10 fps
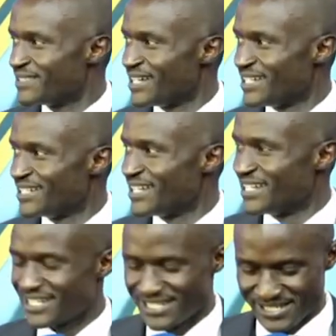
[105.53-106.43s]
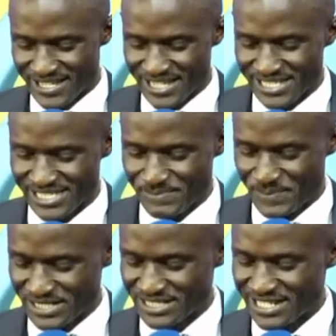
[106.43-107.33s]
I
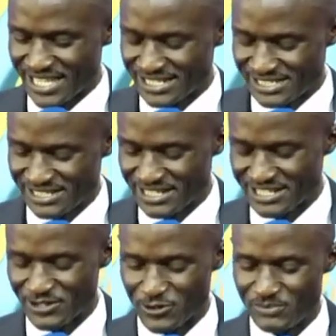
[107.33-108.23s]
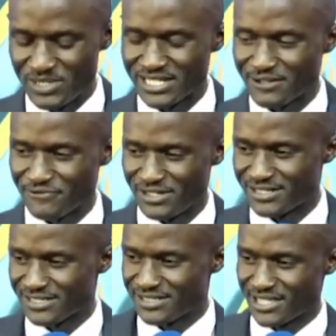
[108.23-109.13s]
spent the night here in Nairobi and I
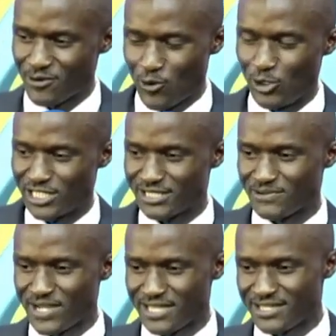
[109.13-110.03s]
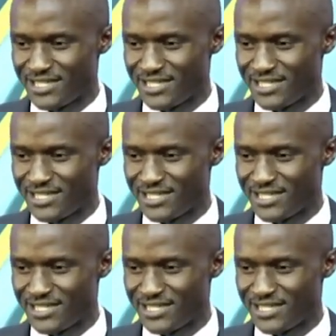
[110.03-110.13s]
felt the cold weather.